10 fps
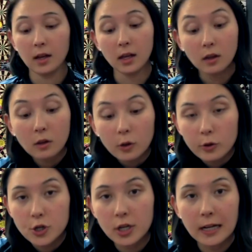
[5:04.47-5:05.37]
In
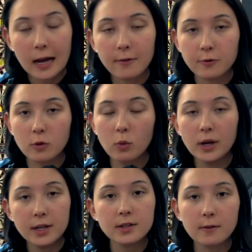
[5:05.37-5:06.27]
conclusion, after
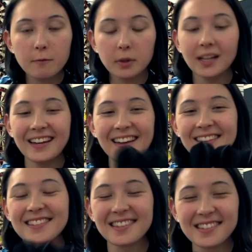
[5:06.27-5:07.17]
weeks of play,
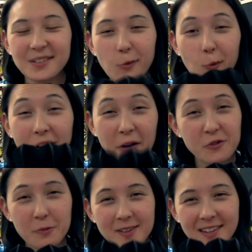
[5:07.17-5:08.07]
this isn't
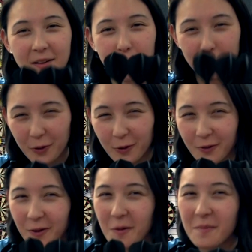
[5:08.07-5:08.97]
100%
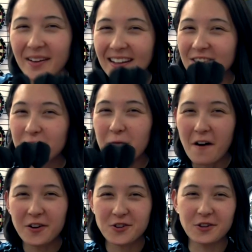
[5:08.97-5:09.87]
beautiful, but it's
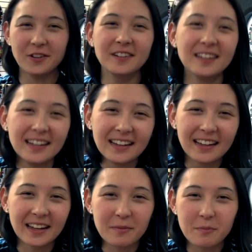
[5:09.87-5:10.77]
functional,
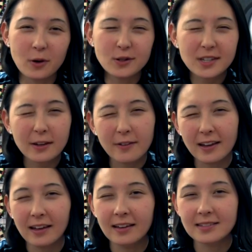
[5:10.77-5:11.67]
and I'm personally
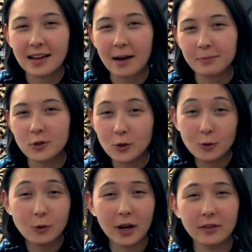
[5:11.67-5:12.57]
ranking it top
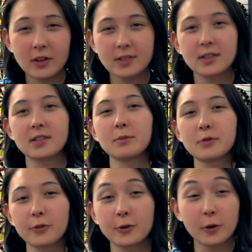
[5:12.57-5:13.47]
2 out of all
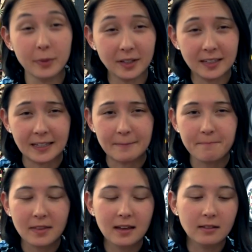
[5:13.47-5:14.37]
systems for
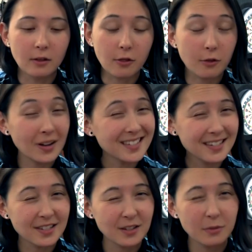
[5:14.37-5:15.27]
durability. The thread
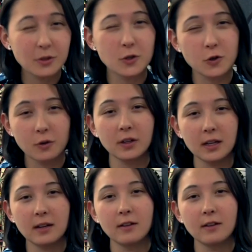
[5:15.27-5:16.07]
system is truly